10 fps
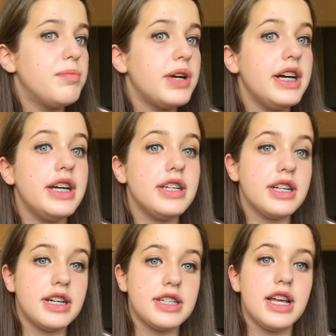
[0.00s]
But it
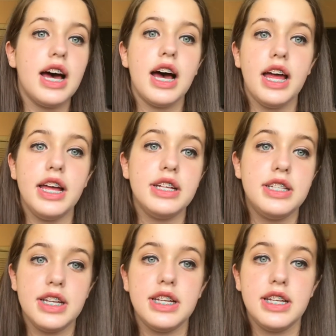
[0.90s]

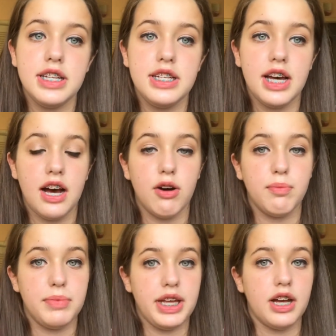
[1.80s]
tended to help
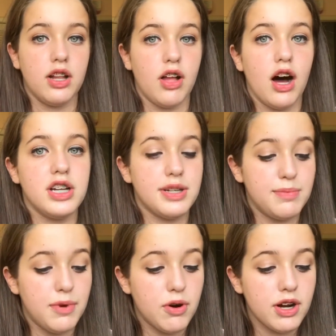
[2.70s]
me a lot
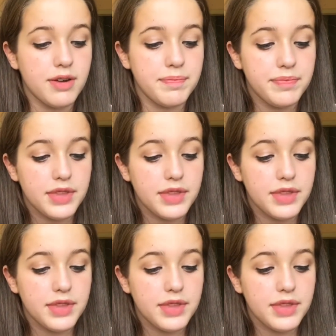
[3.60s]
more.